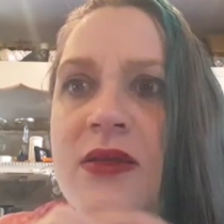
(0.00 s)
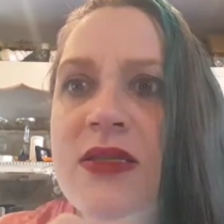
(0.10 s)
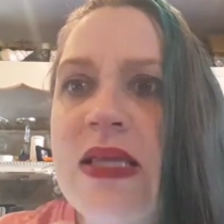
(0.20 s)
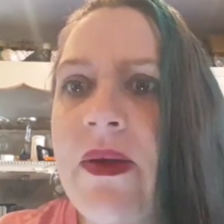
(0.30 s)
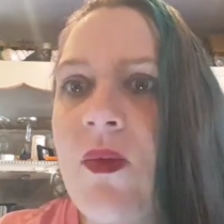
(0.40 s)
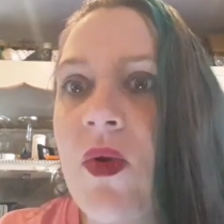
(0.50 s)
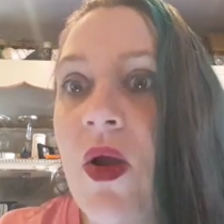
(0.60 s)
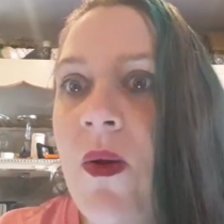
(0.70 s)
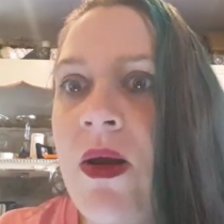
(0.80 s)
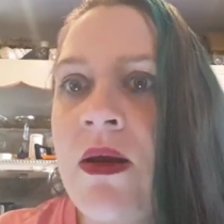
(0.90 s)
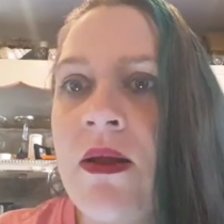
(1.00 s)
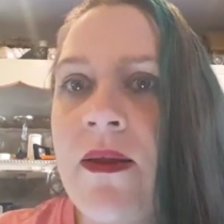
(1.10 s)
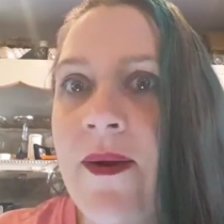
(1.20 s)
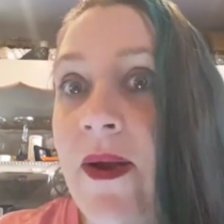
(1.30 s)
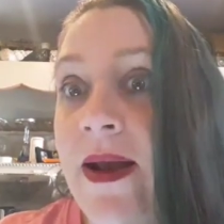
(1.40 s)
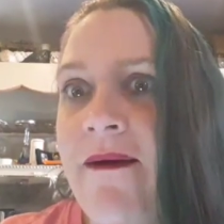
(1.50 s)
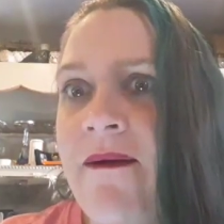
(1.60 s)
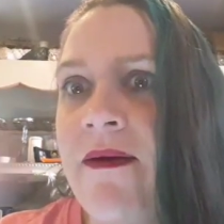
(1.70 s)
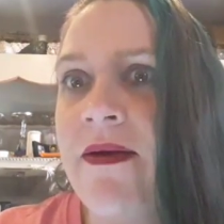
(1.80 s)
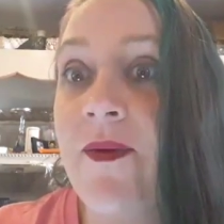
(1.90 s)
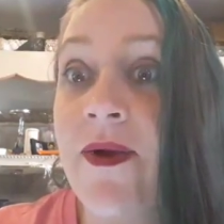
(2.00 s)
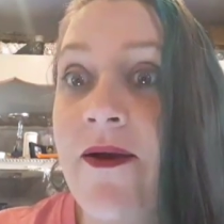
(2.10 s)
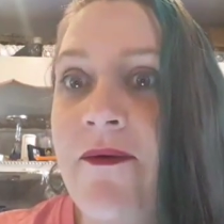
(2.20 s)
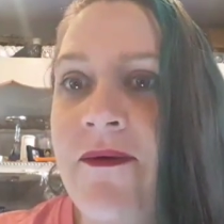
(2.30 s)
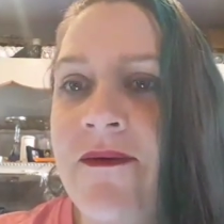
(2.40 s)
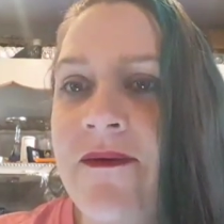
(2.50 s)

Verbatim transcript: Does that mean we're going? Like right now? You wanna go?